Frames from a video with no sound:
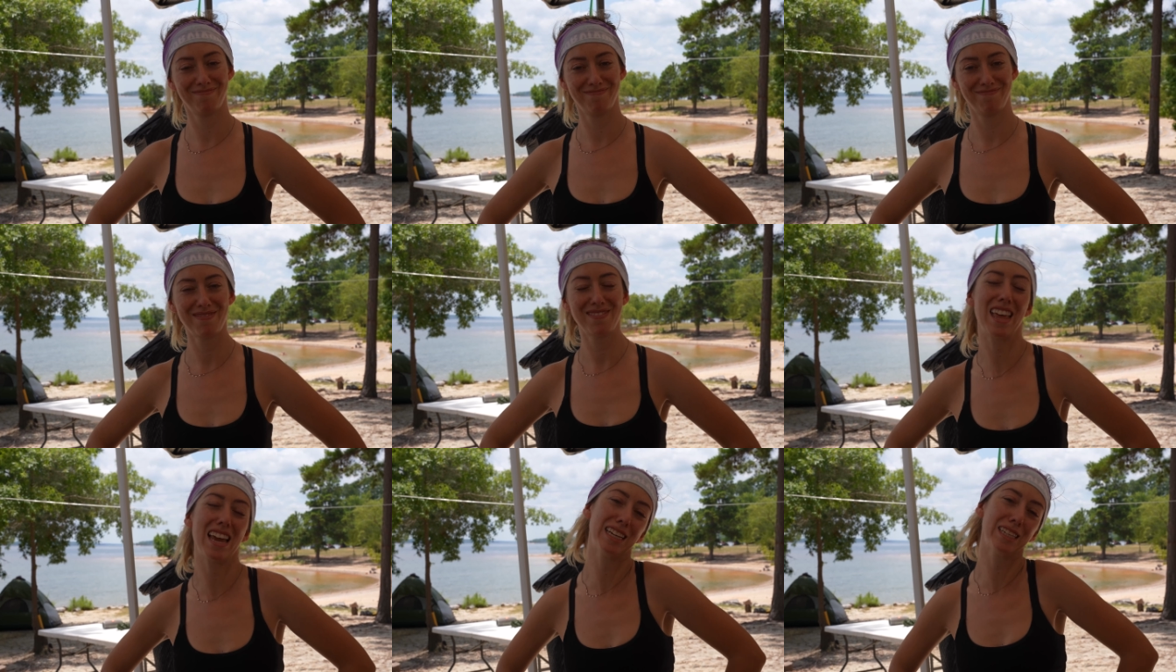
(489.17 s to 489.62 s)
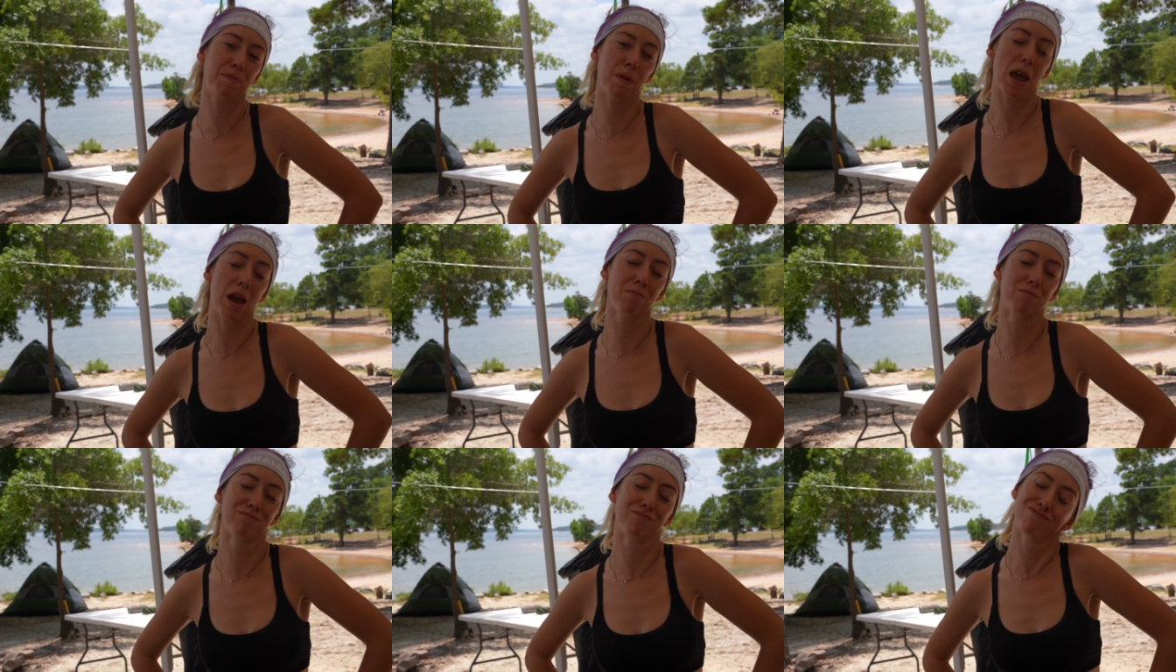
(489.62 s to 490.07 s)
There has Thanks, to be
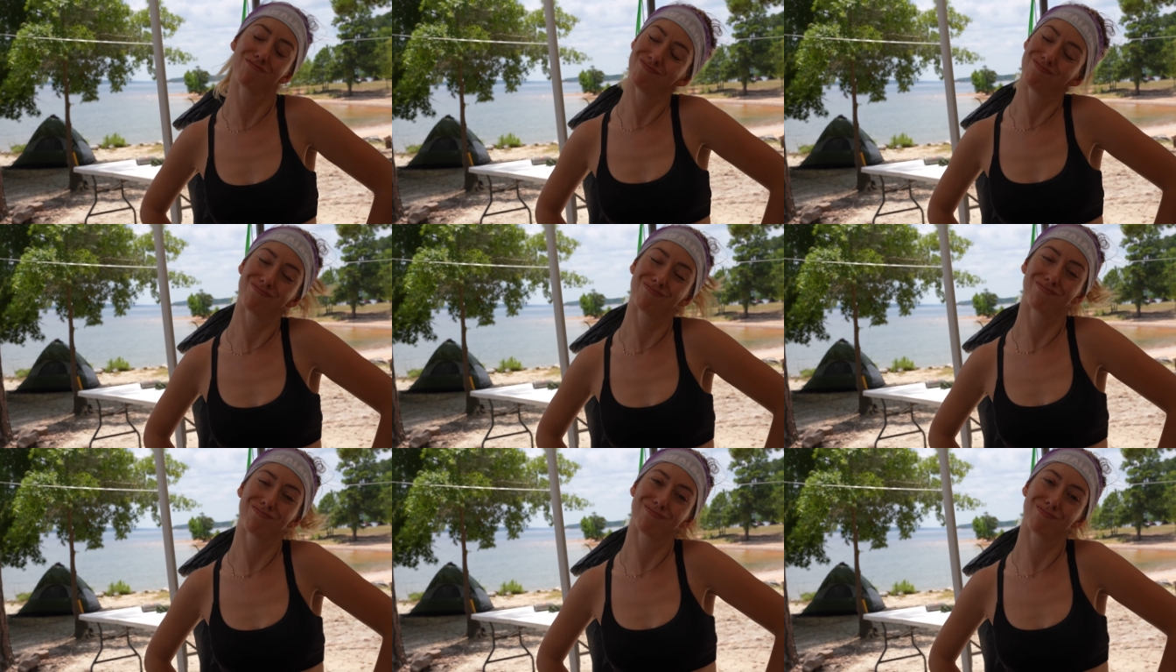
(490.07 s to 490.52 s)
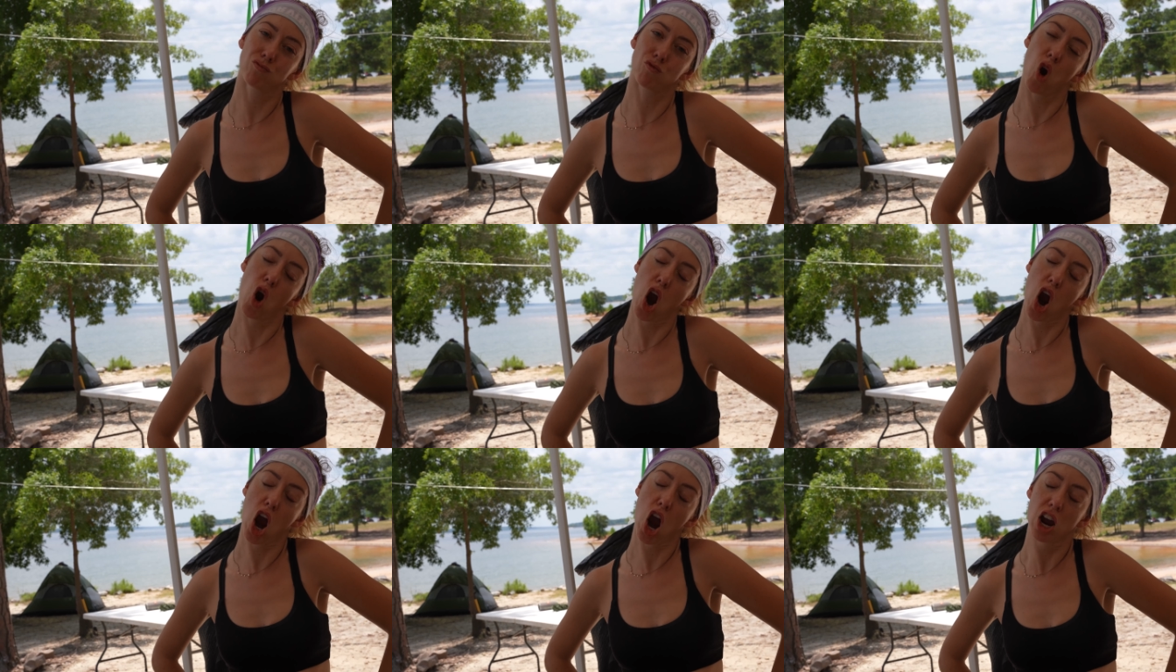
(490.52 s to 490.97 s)
babe. the last one to know.
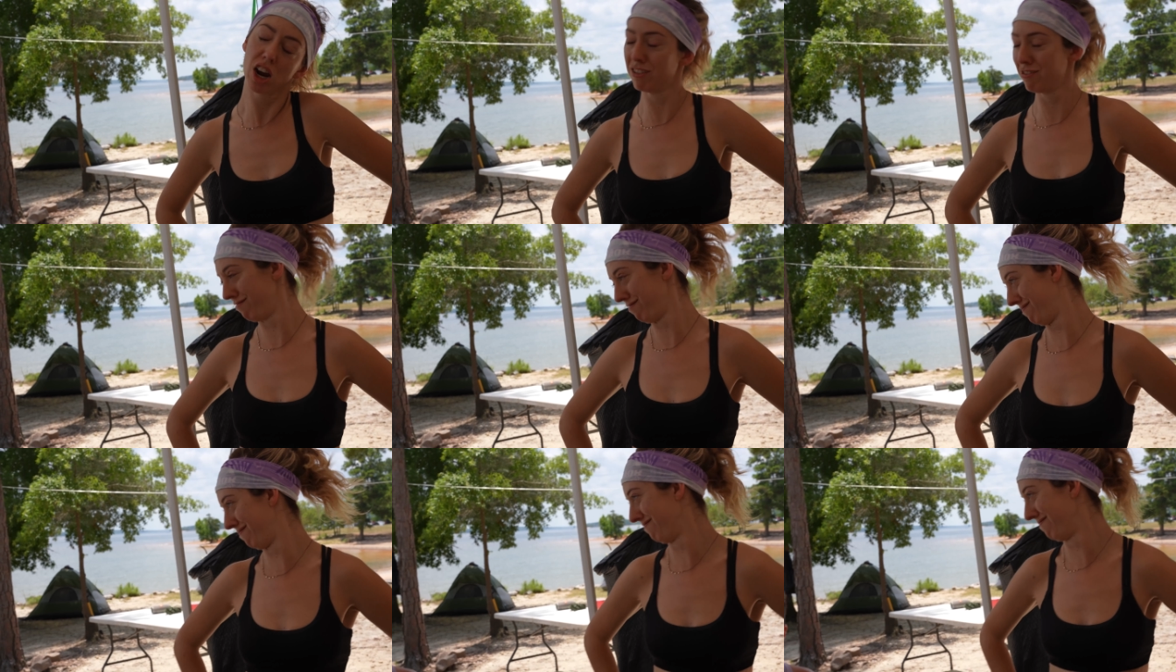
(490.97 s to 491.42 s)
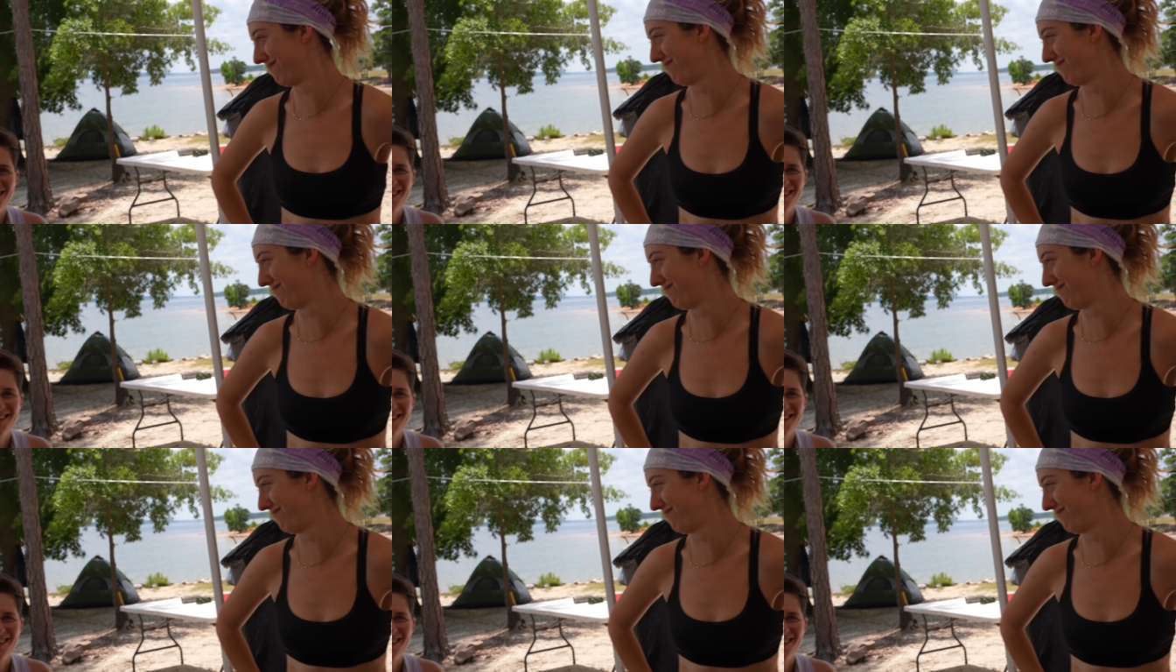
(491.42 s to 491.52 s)
Damn.